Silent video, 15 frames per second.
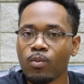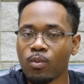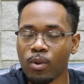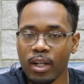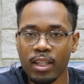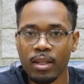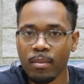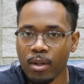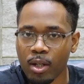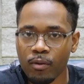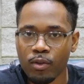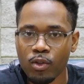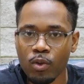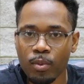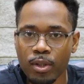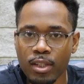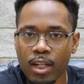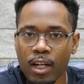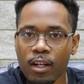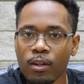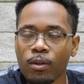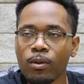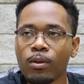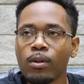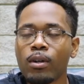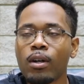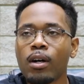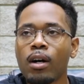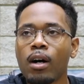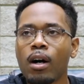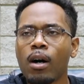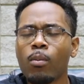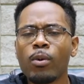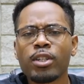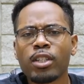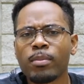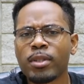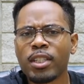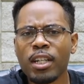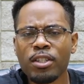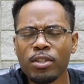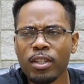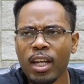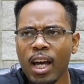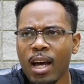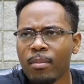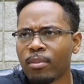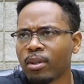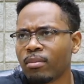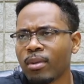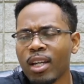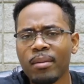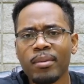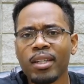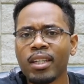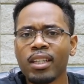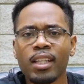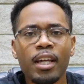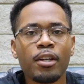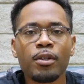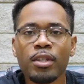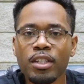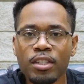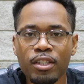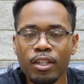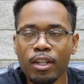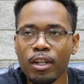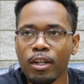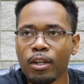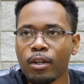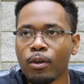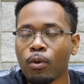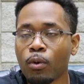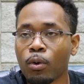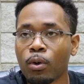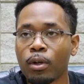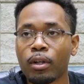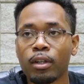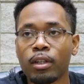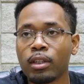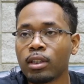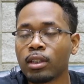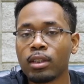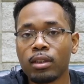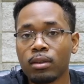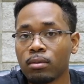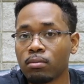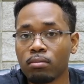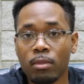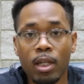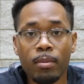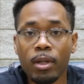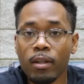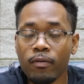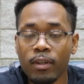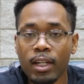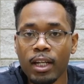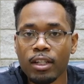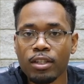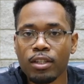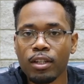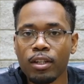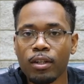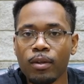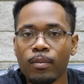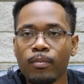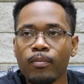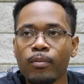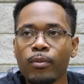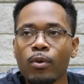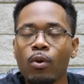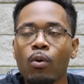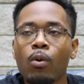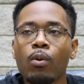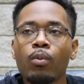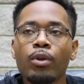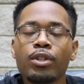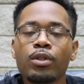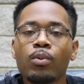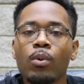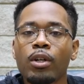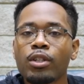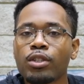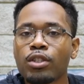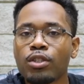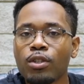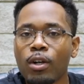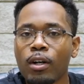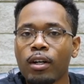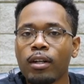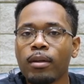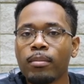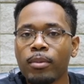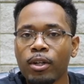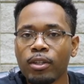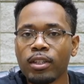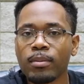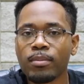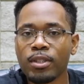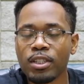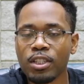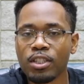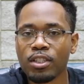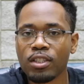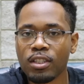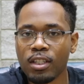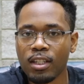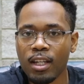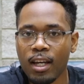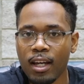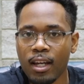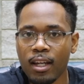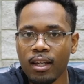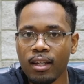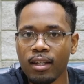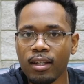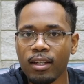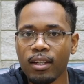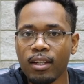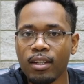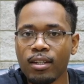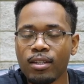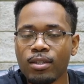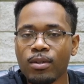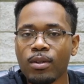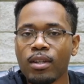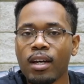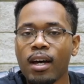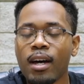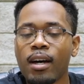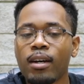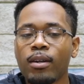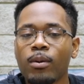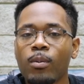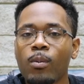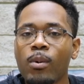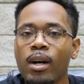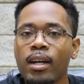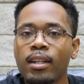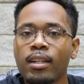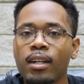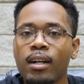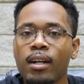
we're in the middle of a super cycle, which could potentially happen maybe later this year or maybe even next year? Or would you want to start building positions today so that when